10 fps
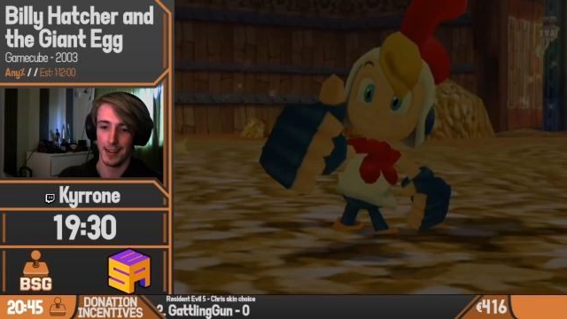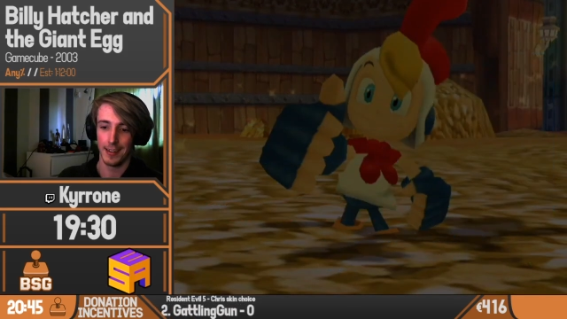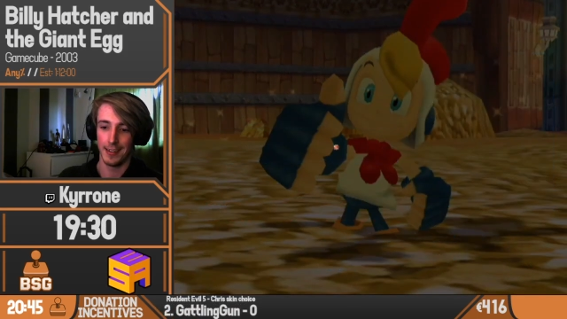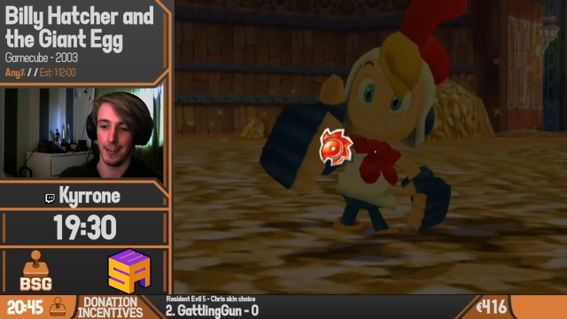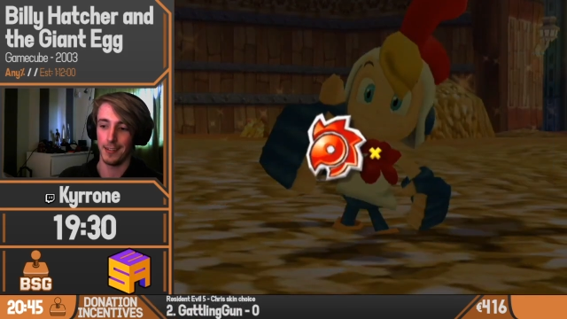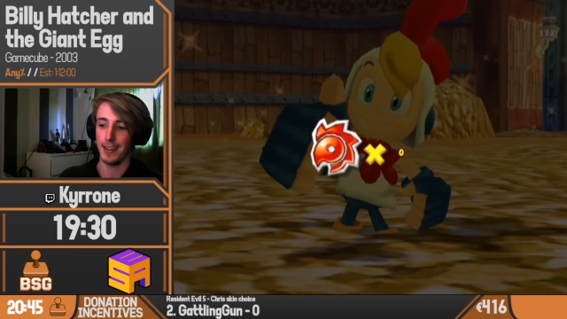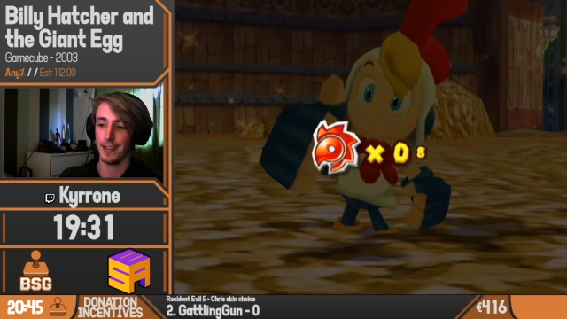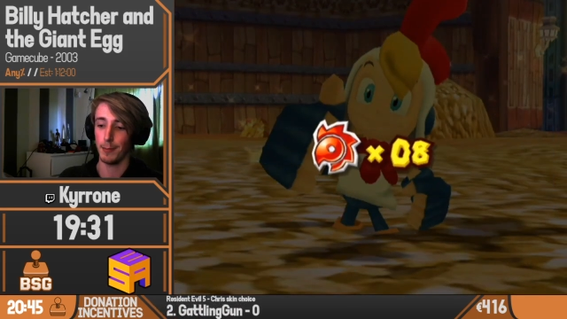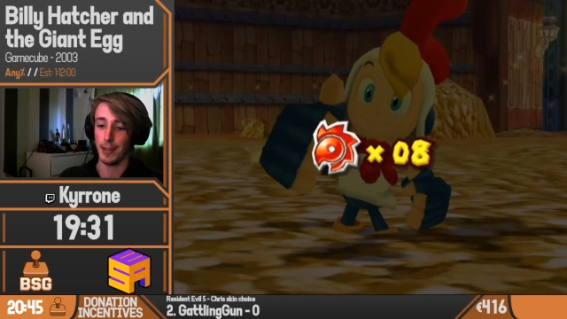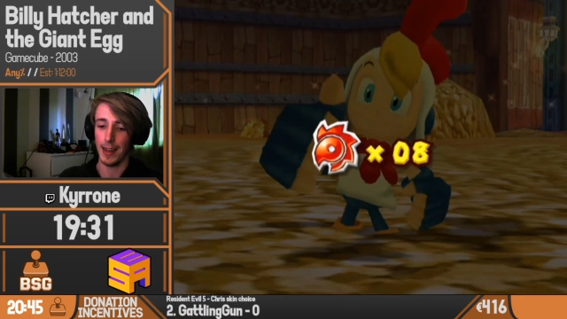So
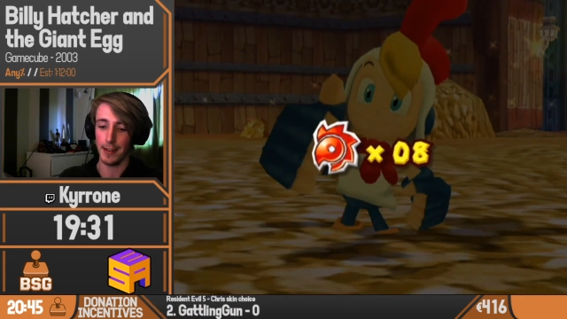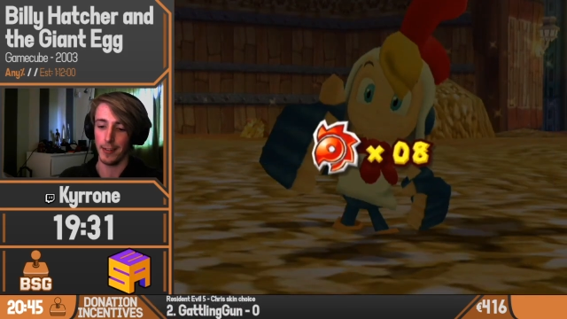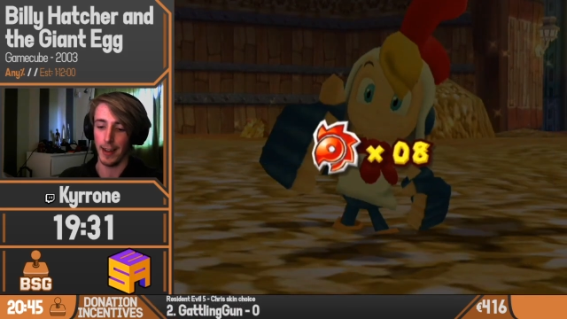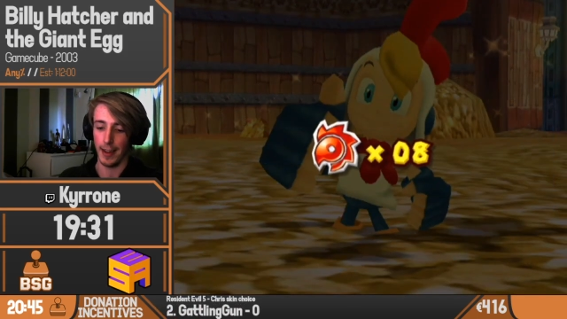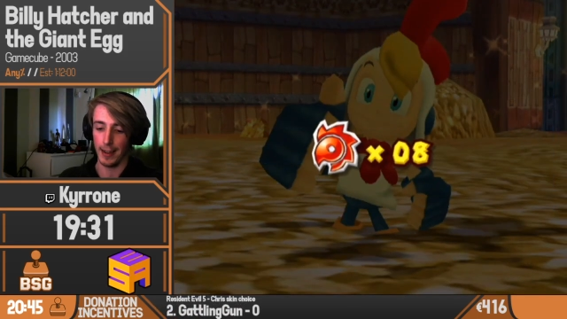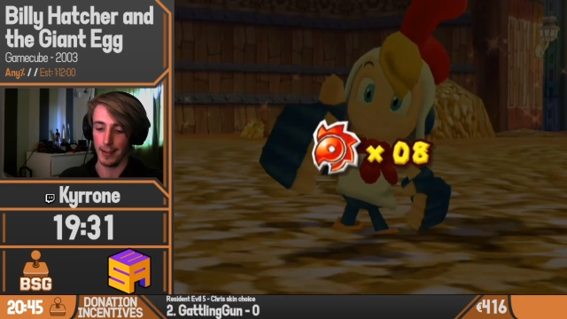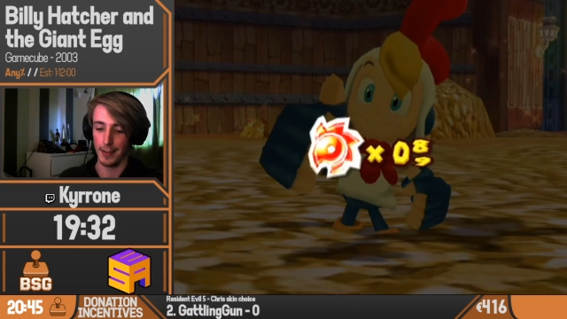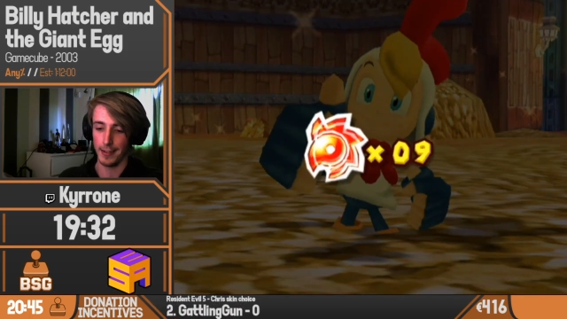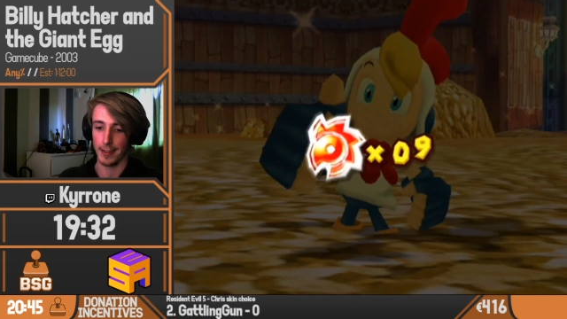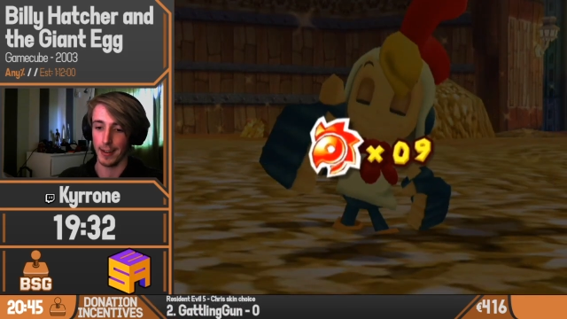essentially, when you land on that
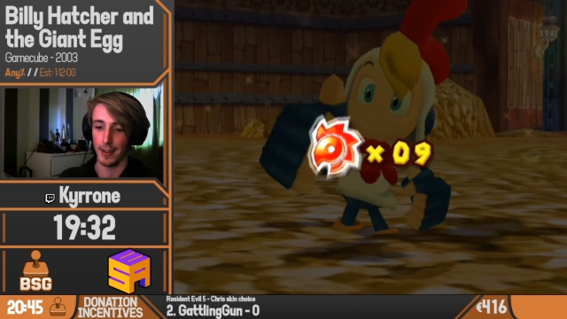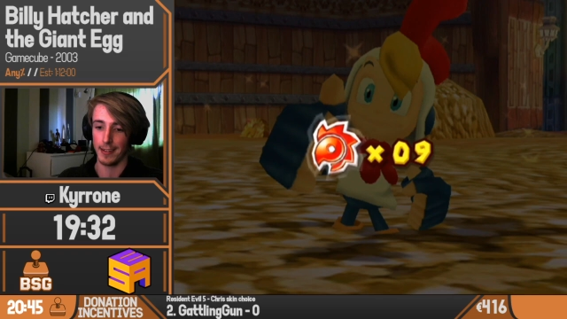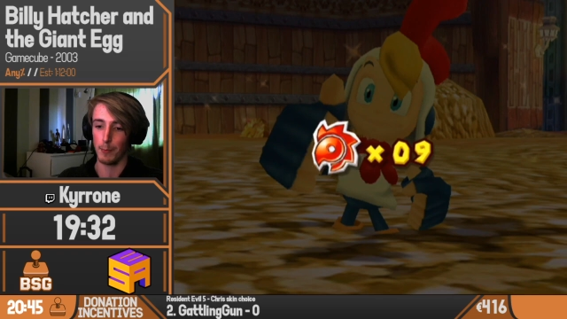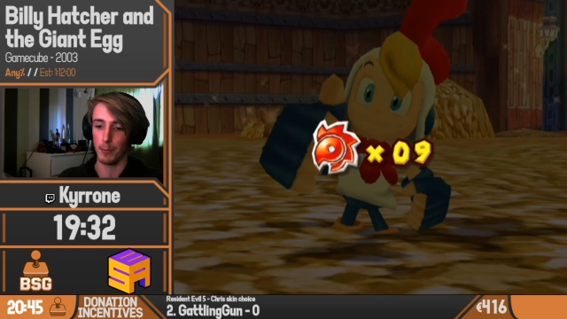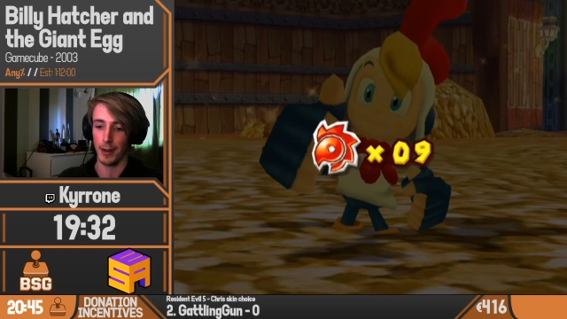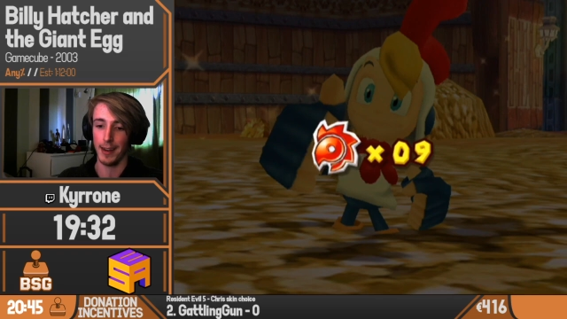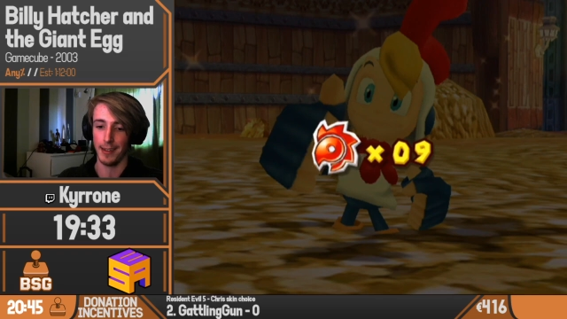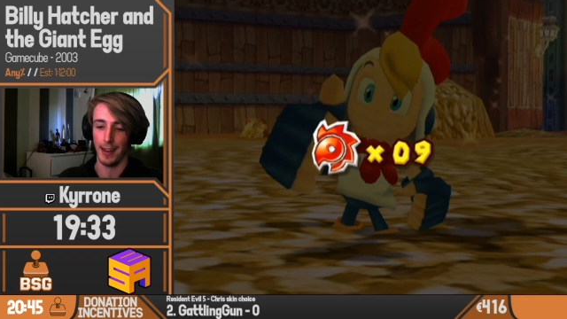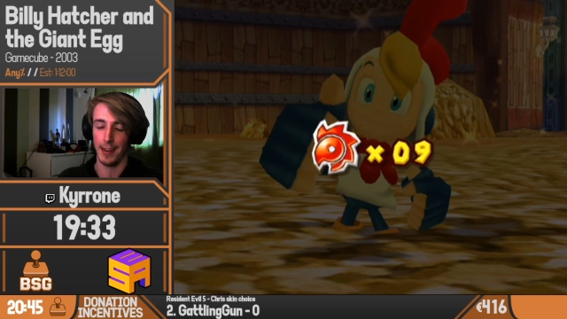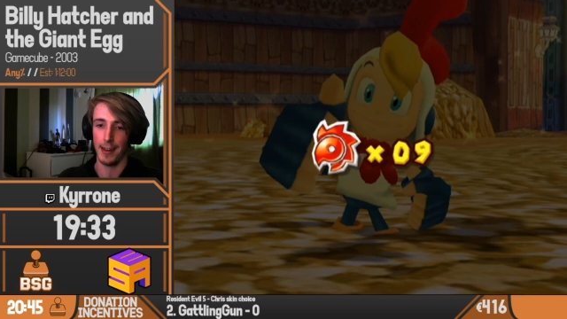island, a cutscene plays,
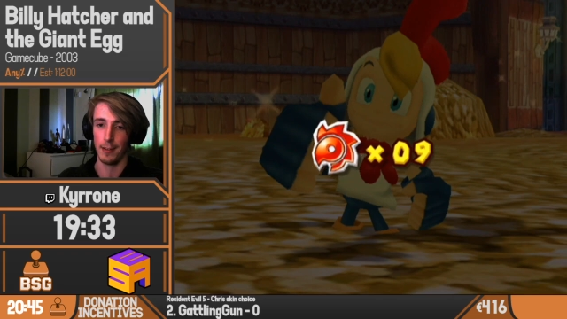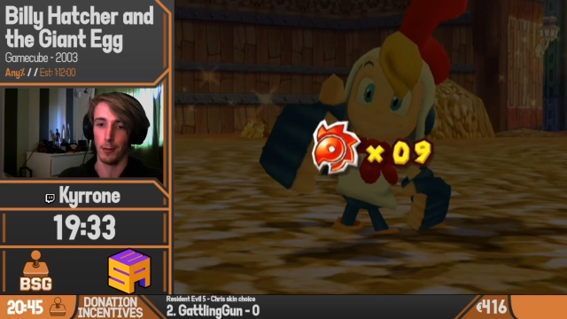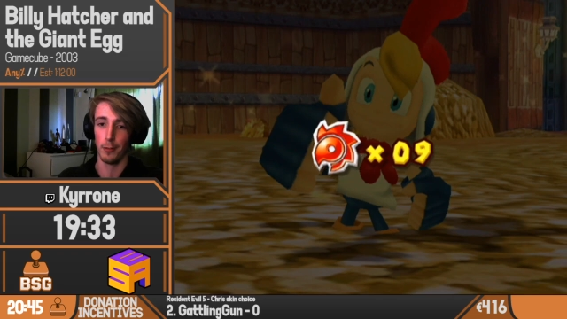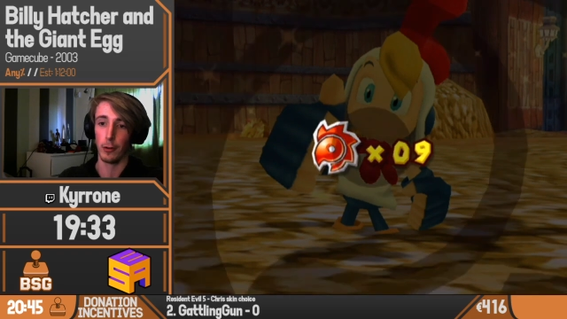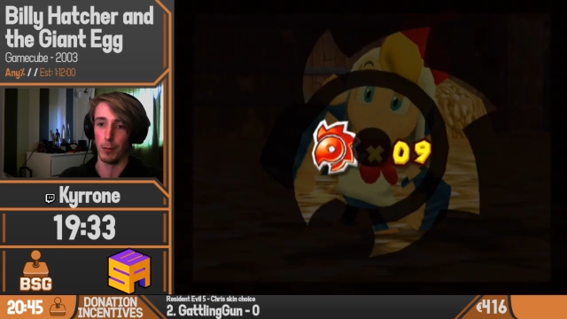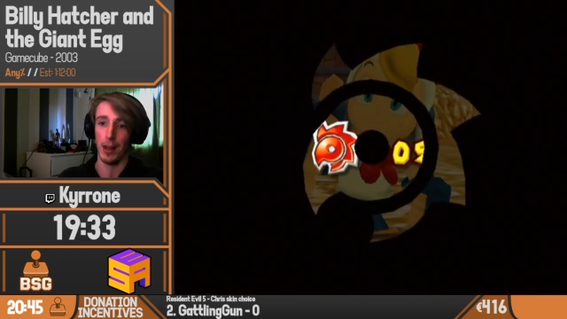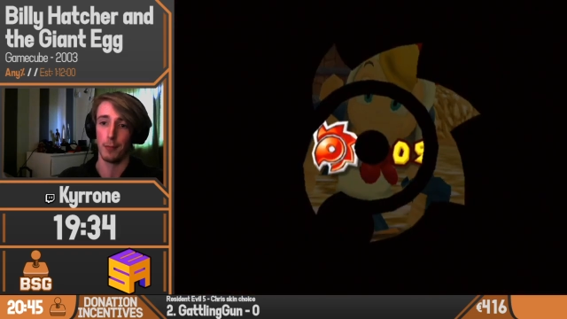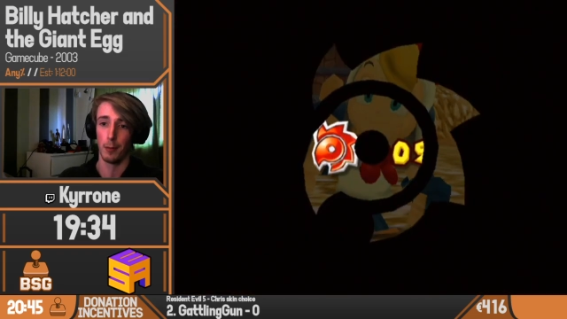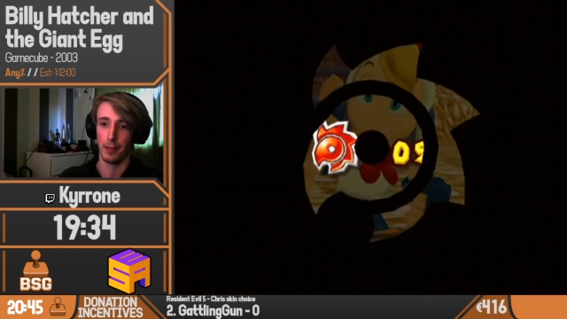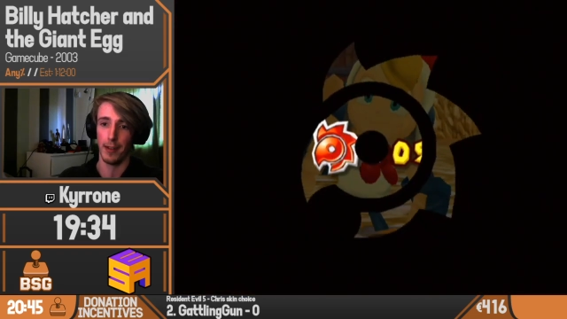and then all those
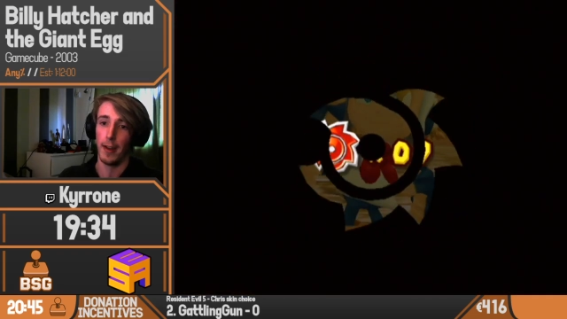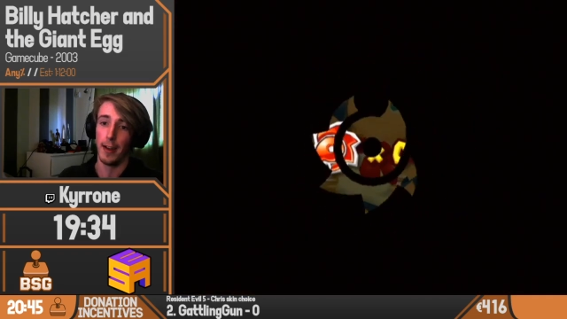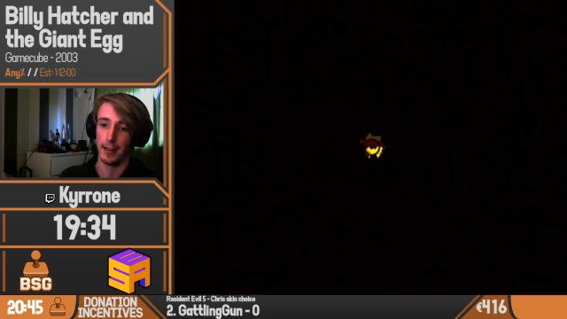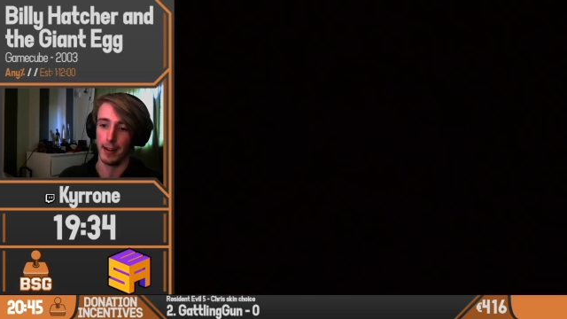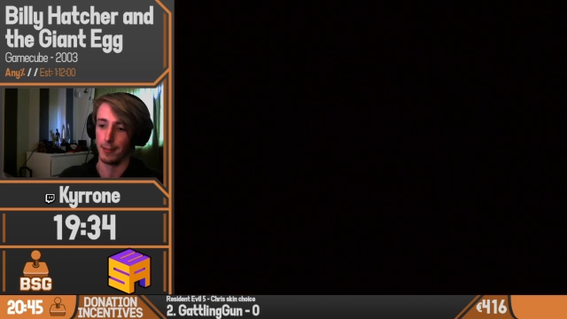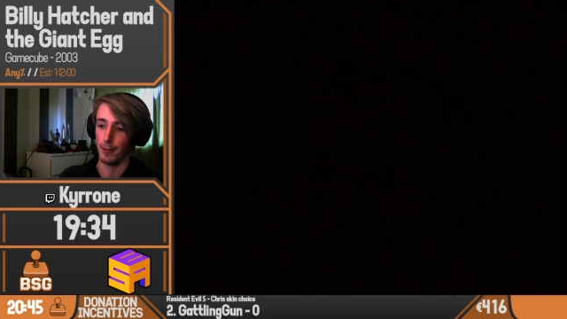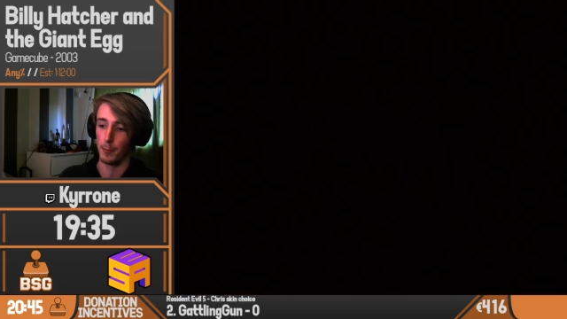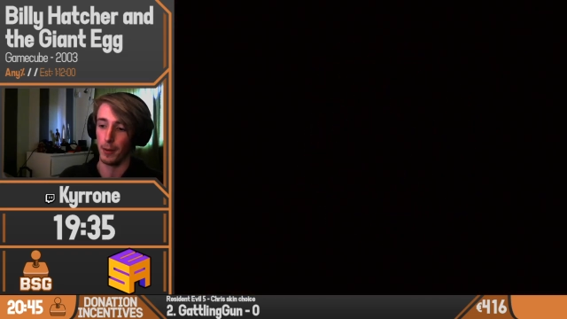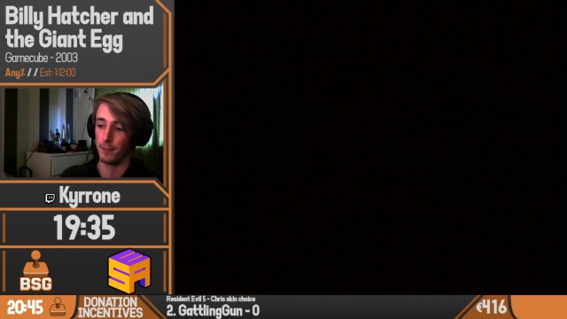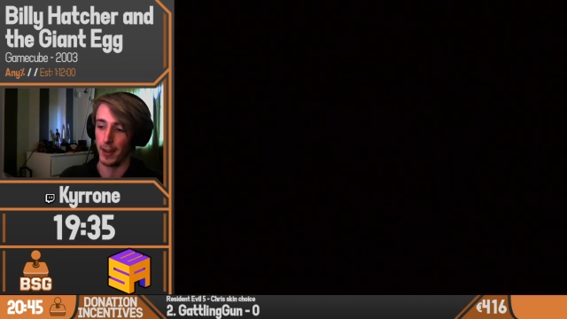platforms on that island get surrounded
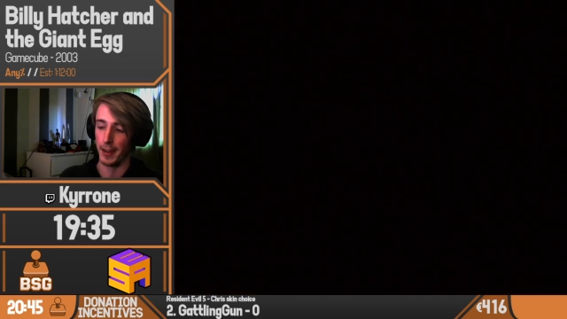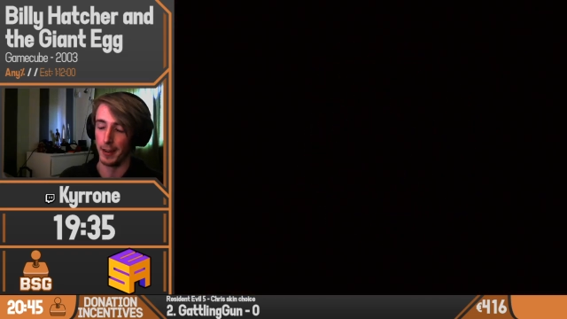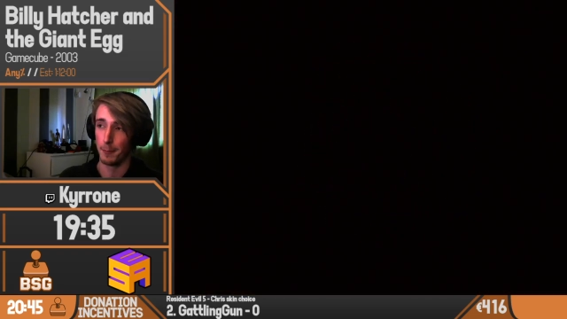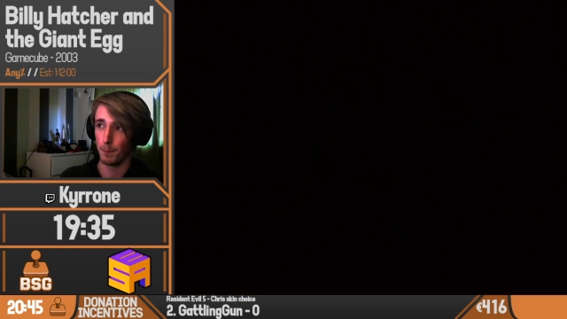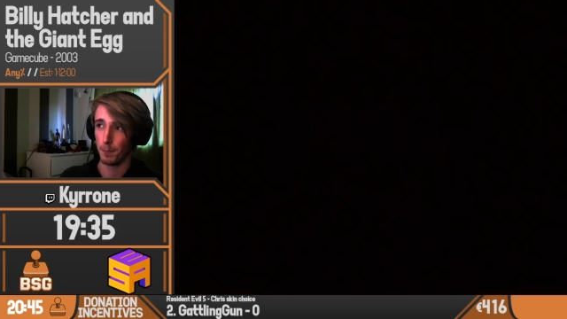by fire.